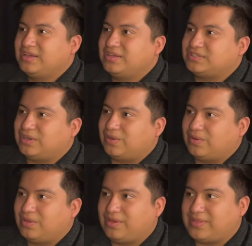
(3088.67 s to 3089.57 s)

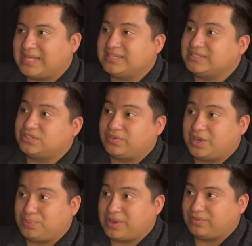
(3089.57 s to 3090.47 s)
So that is still very
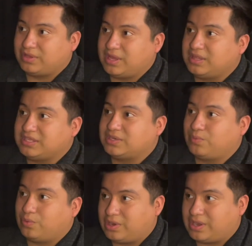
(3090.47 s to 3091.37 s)
prevalent, at least in
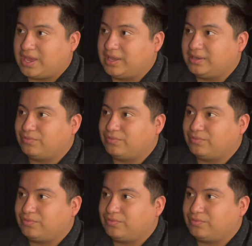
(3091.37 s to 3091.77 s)
Ward 9,